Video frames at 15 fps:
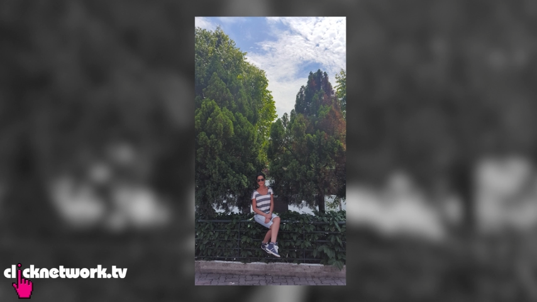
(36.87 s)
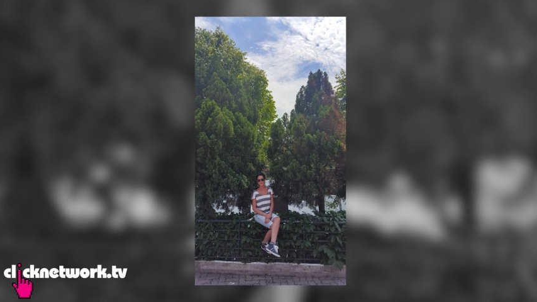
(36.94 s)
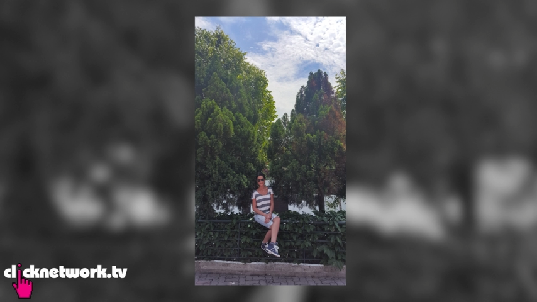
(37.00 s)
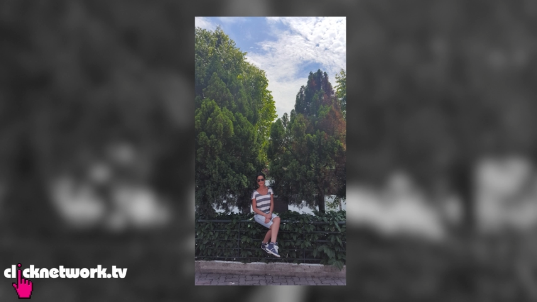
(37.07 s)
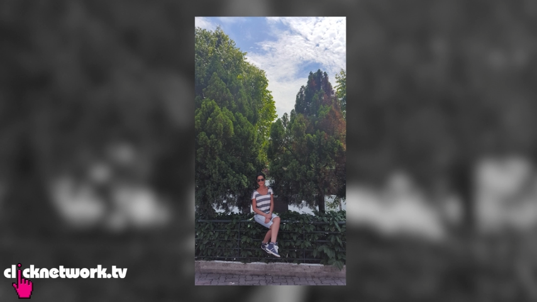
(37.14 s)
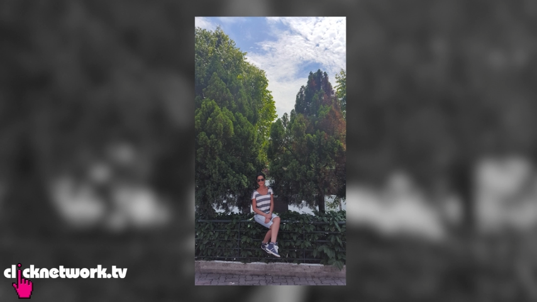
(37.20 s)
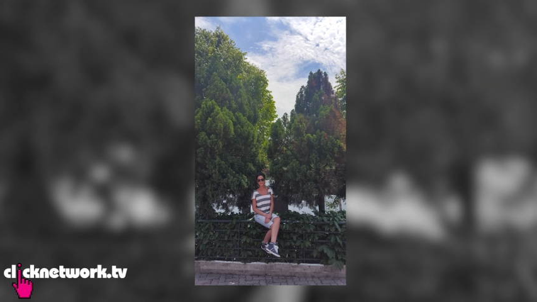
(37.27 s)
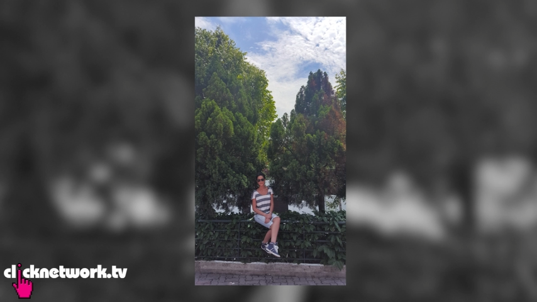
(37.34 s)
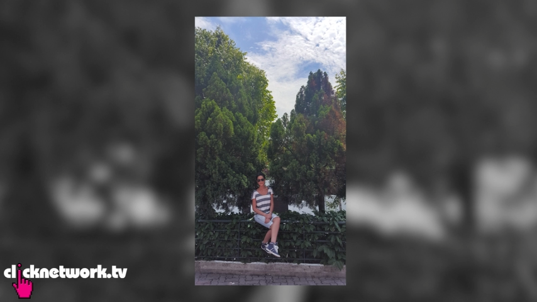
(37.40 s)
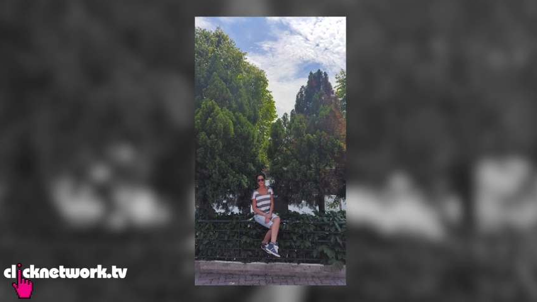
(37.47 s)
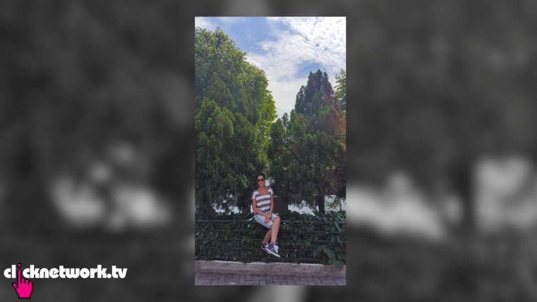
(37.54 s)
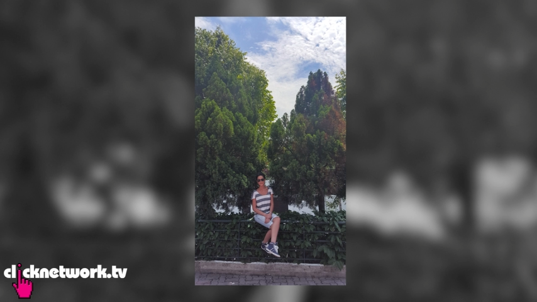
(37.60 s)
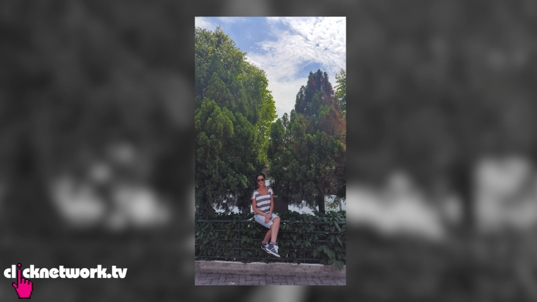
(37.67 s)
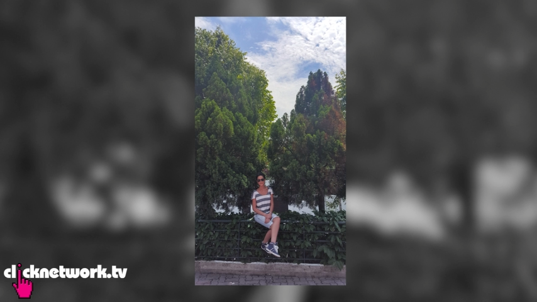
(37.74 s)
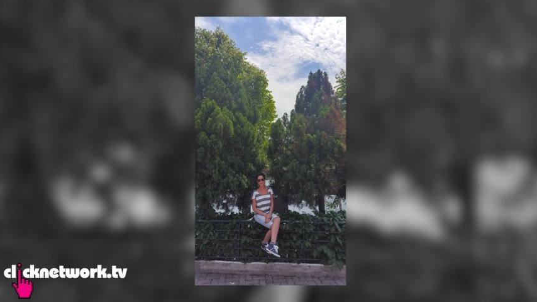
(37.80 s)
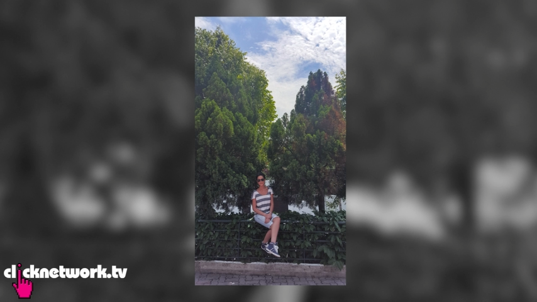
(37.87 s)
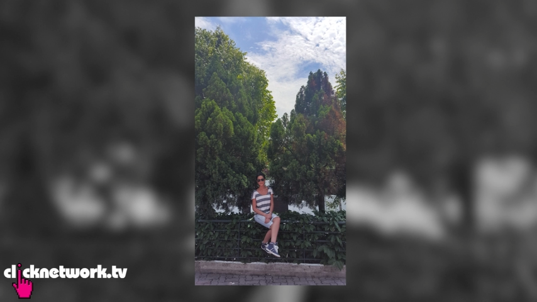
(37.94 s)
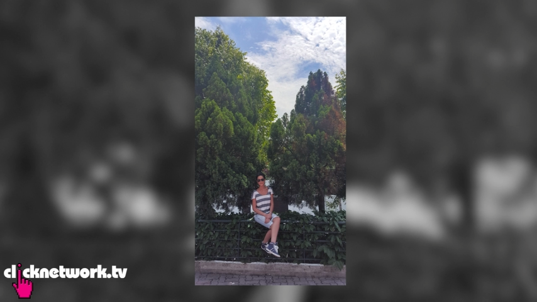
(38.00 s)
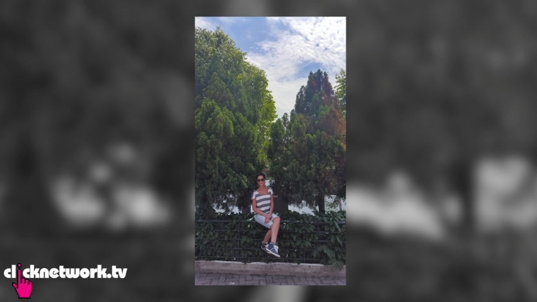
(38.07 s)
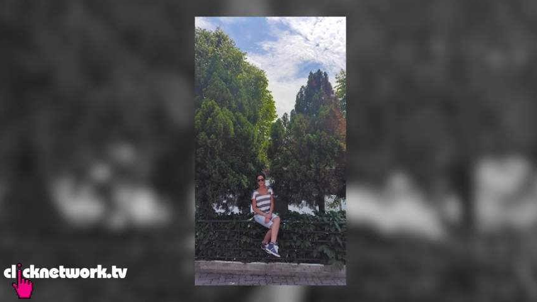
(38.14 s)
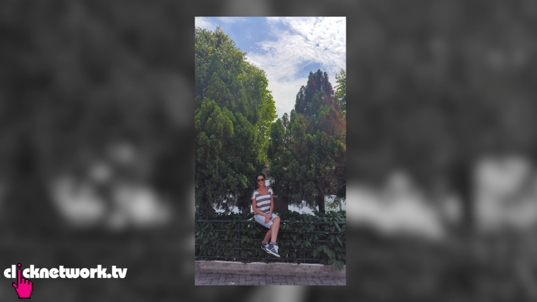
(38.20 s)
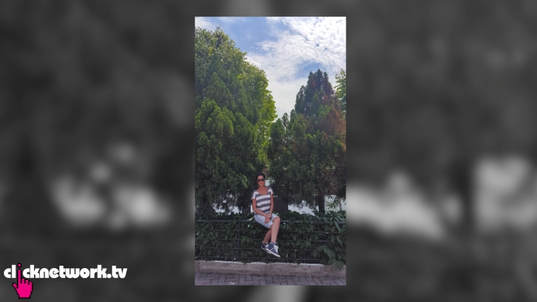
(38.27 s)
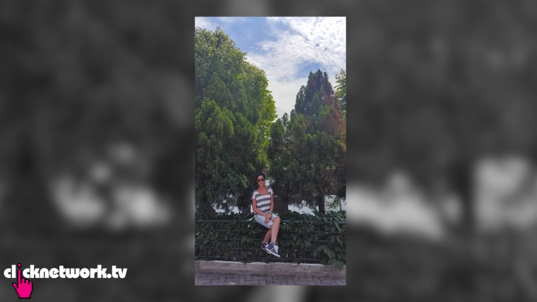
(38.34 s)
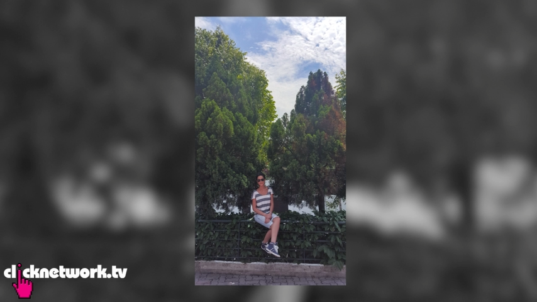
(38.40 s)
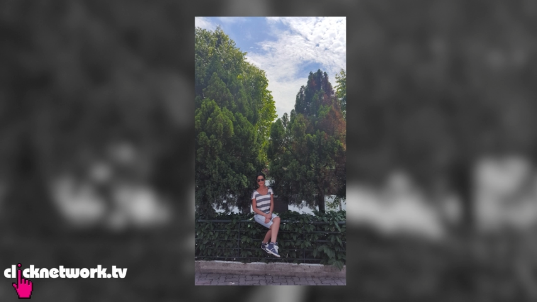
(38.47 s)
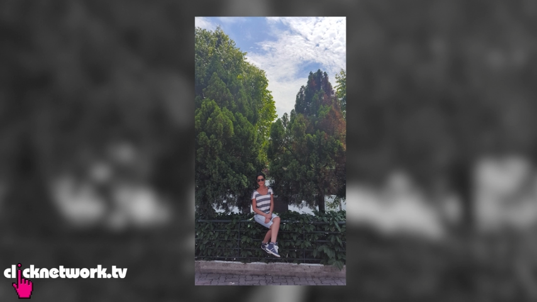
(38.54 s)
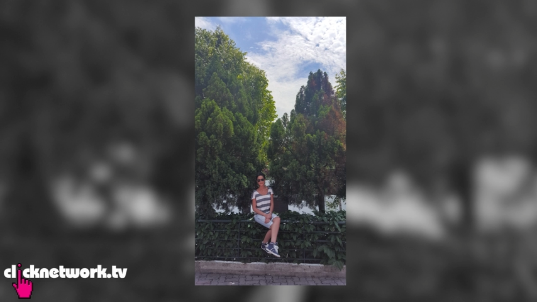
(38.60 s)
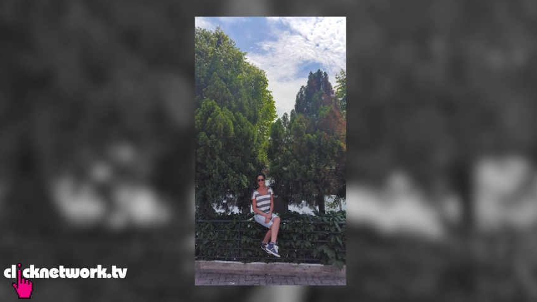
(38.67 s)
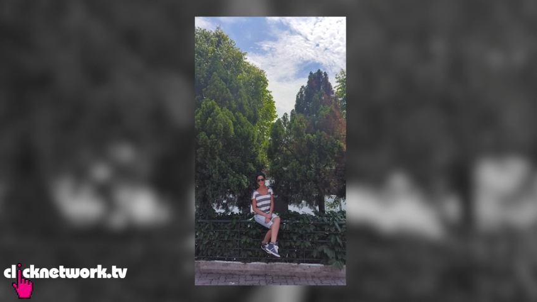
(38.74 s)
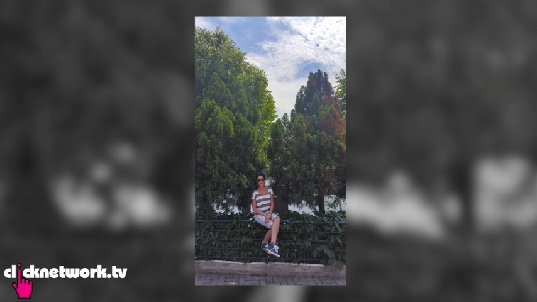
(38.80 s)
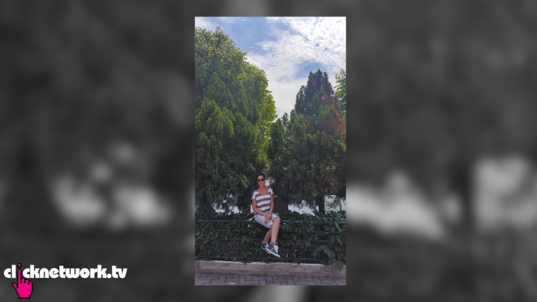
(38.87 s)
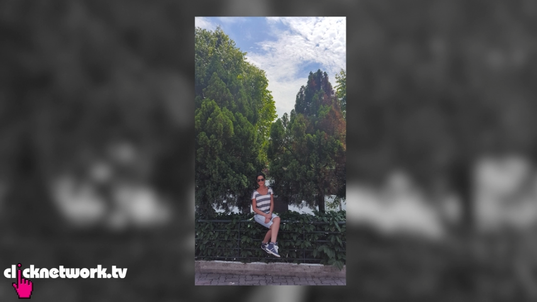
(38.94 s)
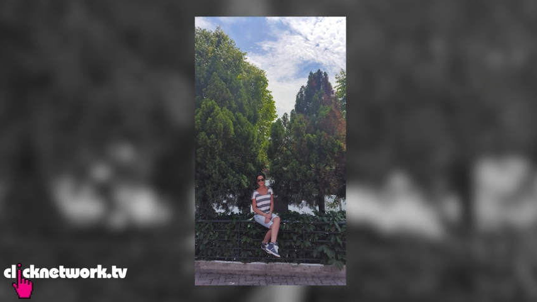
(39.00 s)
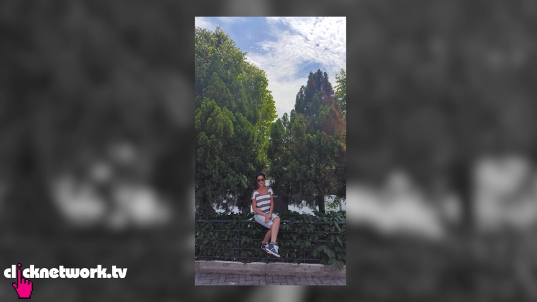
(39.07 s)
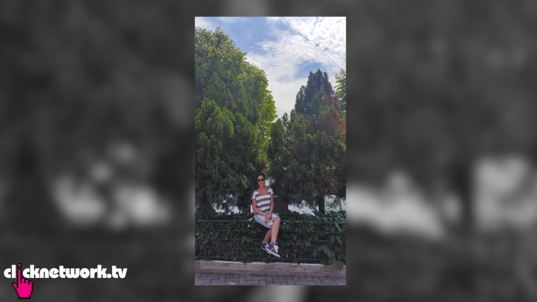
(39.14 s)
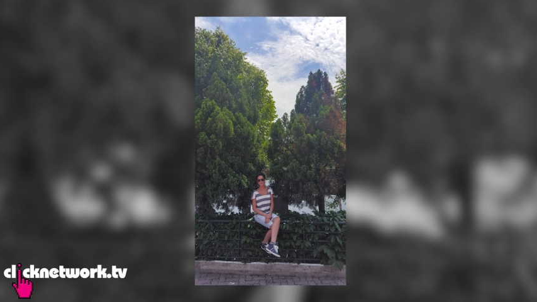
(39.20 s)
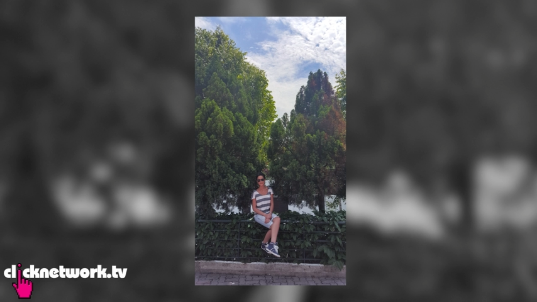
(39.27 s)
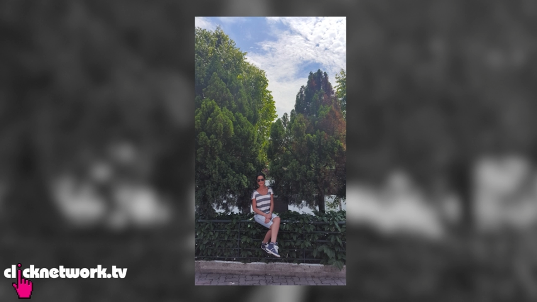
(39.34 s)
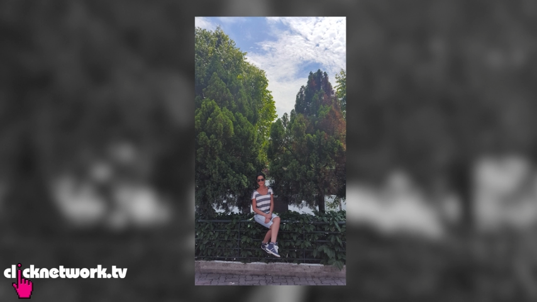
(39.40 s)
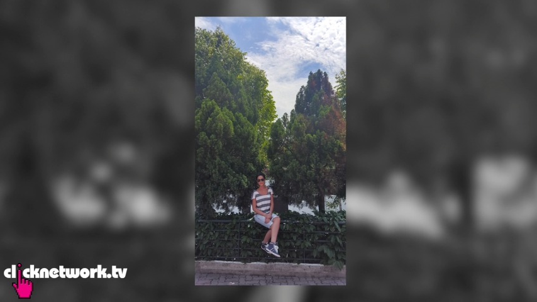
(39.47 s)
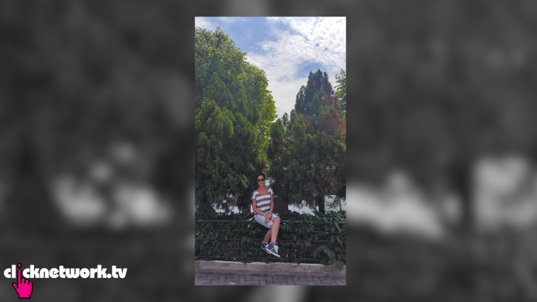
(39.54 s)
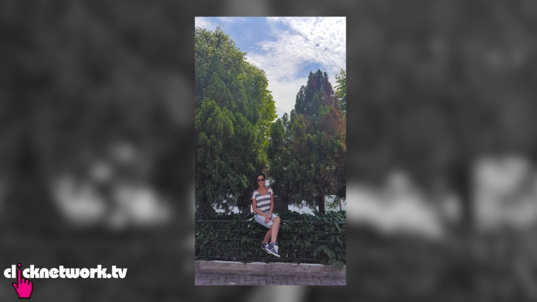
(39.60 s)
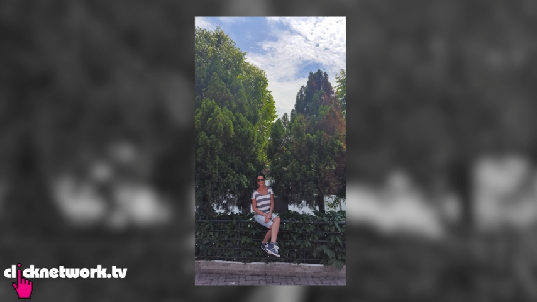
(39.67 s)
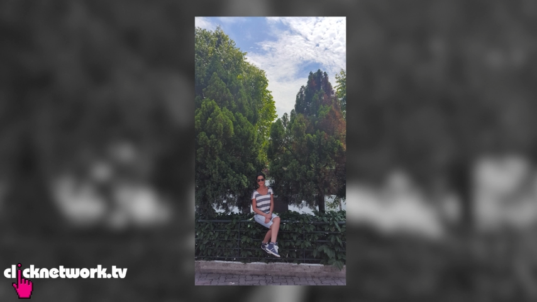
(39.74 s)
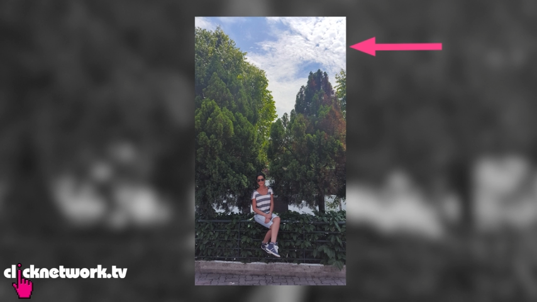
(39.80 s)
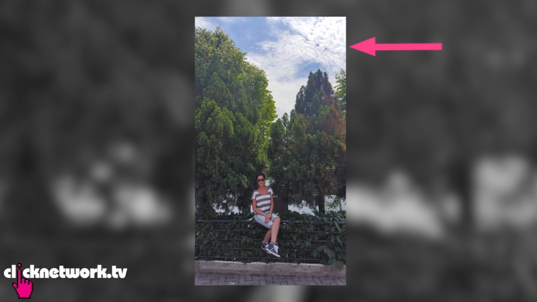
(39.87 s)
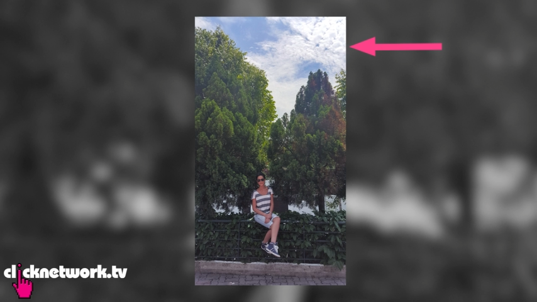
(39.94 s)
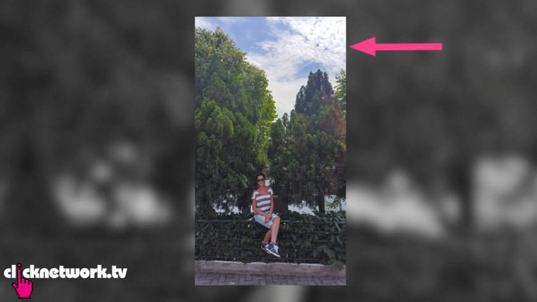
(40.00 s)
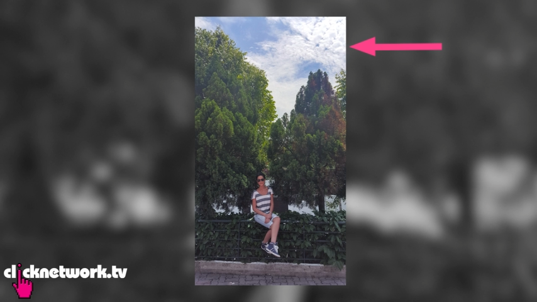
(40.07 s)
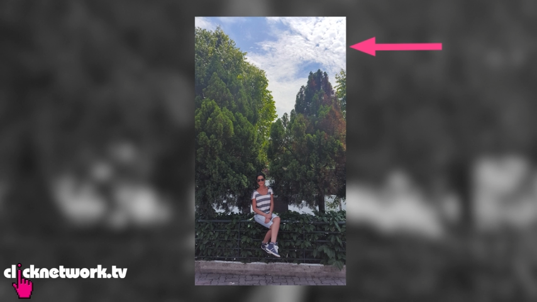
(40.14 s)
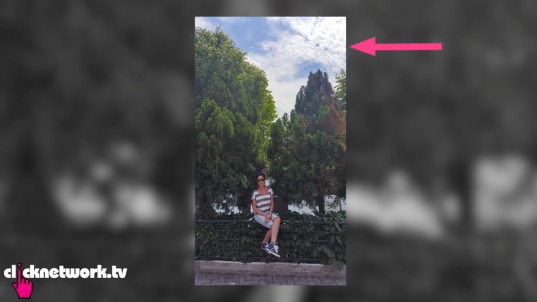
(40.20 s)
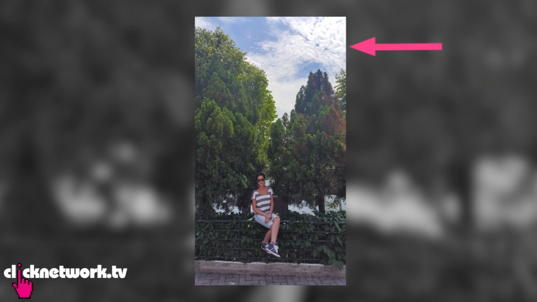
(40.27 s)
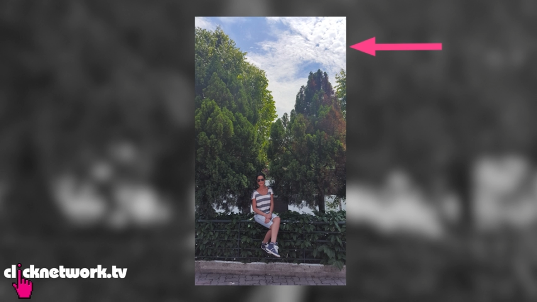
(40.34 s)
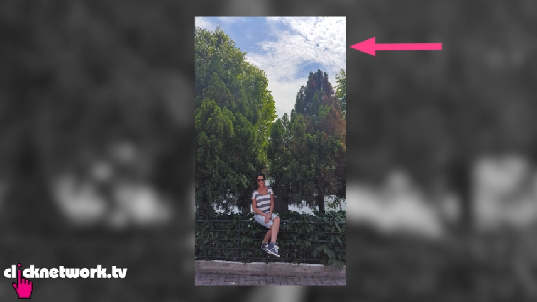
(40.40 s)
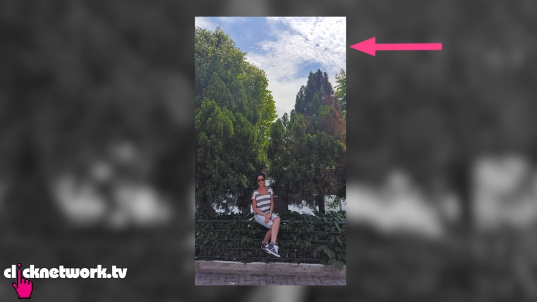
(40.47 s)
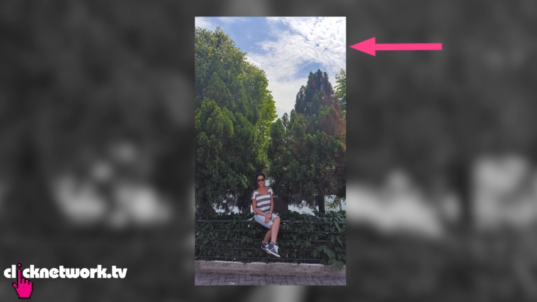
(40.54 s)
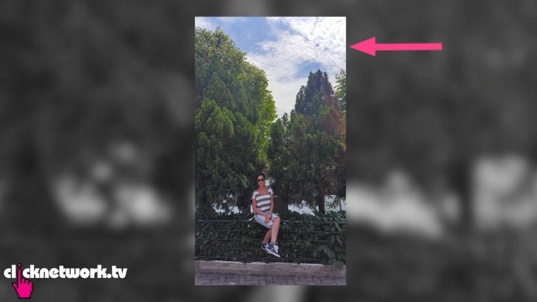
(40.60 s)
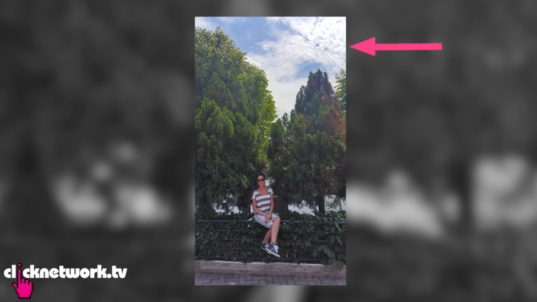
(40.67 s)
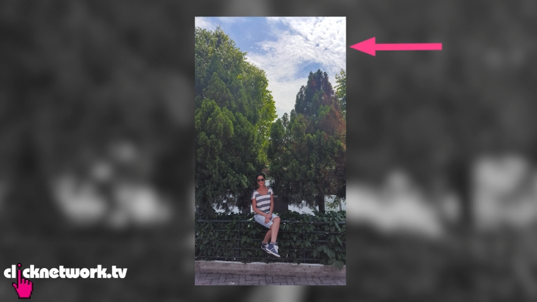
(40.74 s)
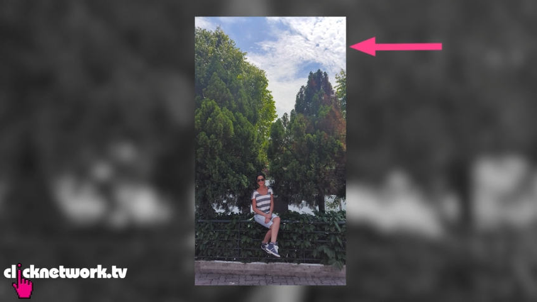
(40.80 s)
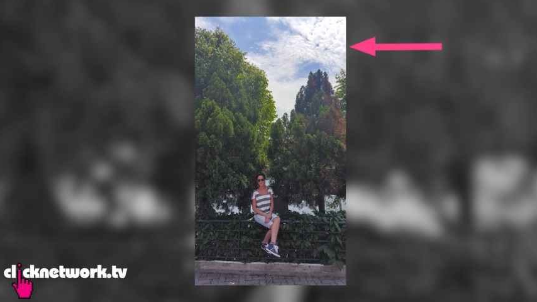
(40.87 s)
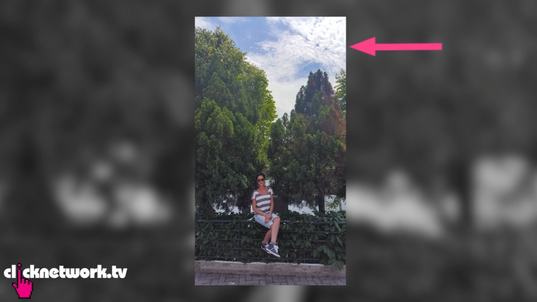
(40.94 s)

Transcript: No face is visible, so there are no lips to read.